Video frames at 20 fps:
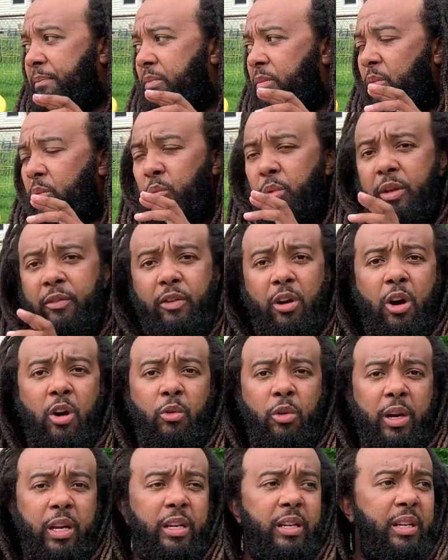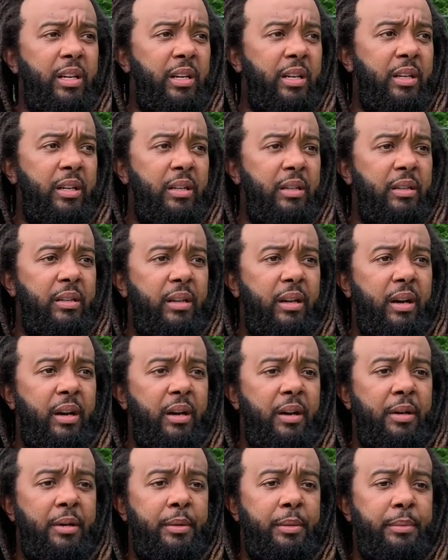We've already done
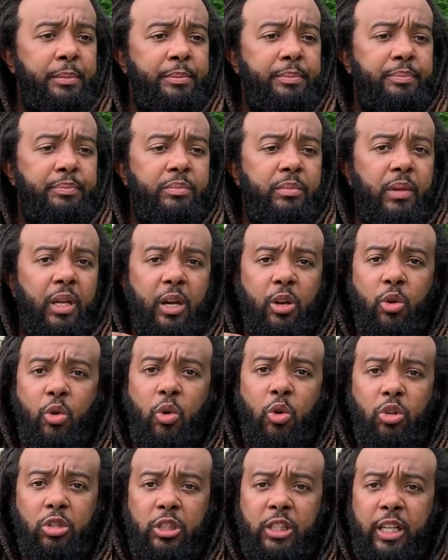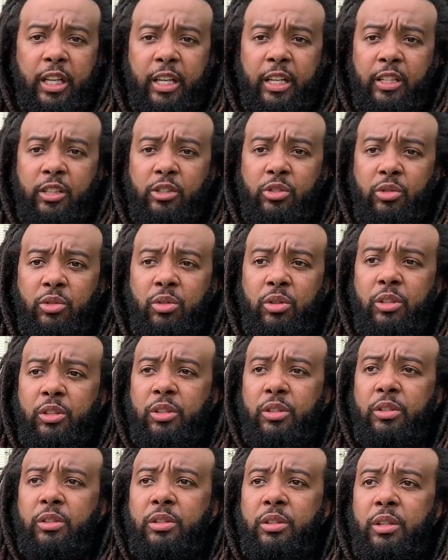an oil change on
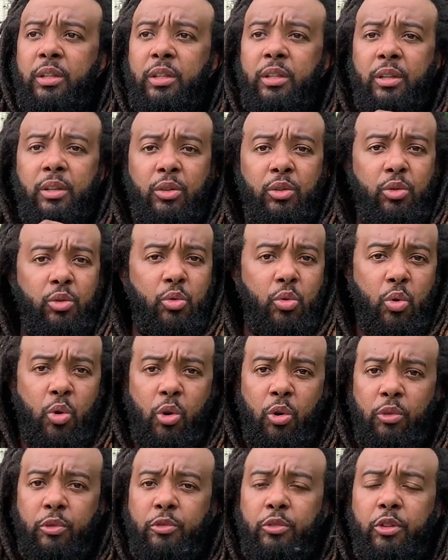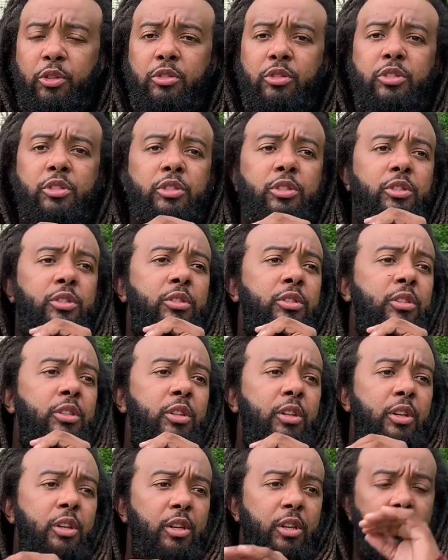her, new oil filter,
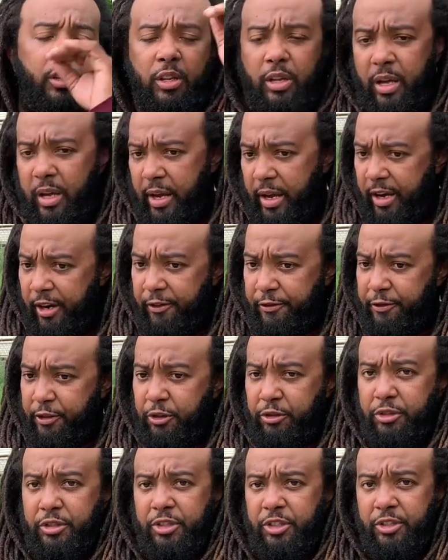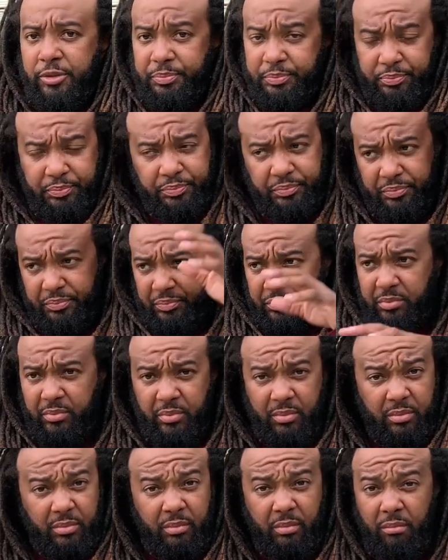air filter,
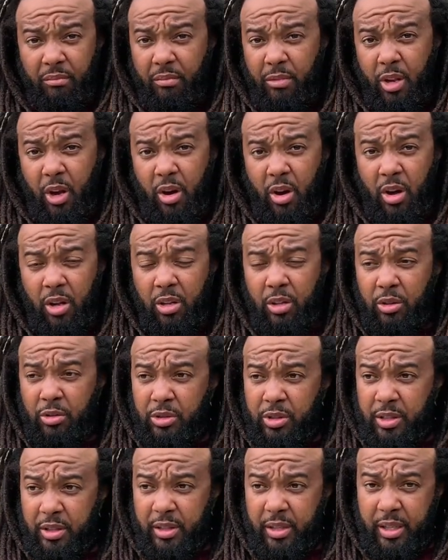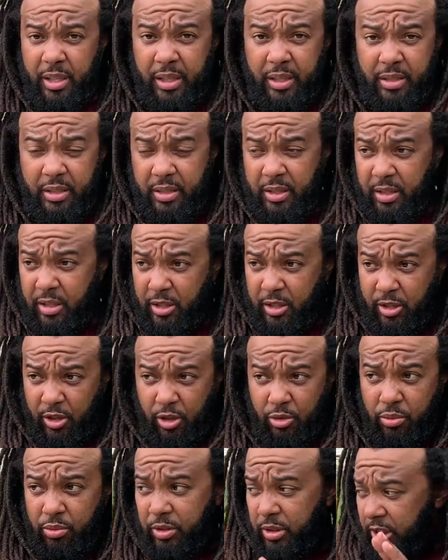all of those good things.
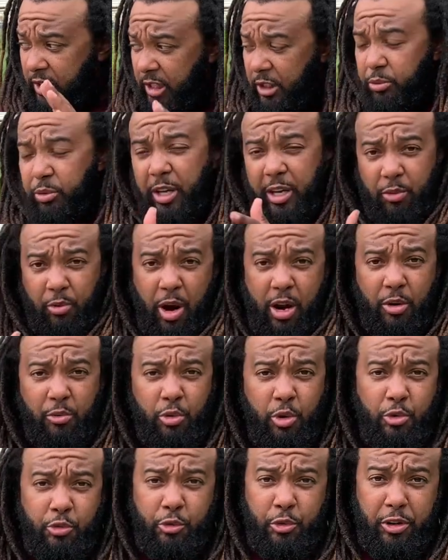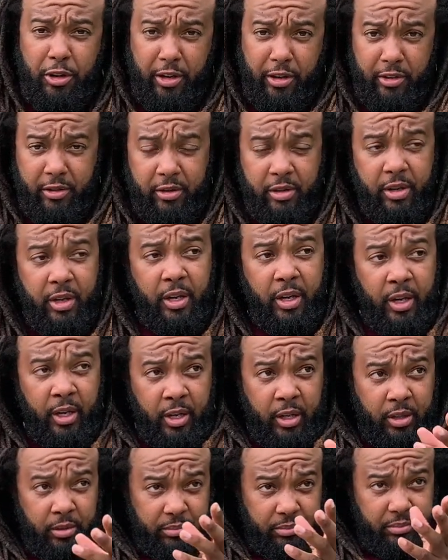So she's ready to rock and roll for another
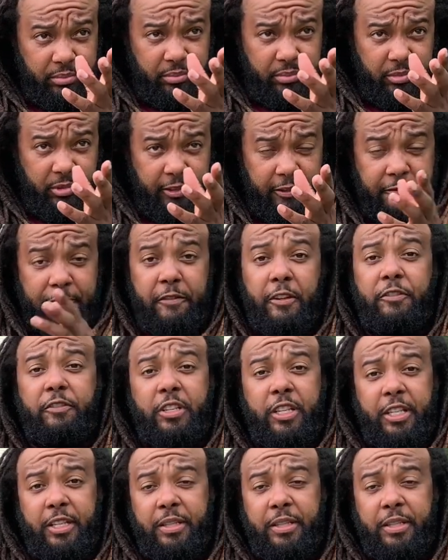50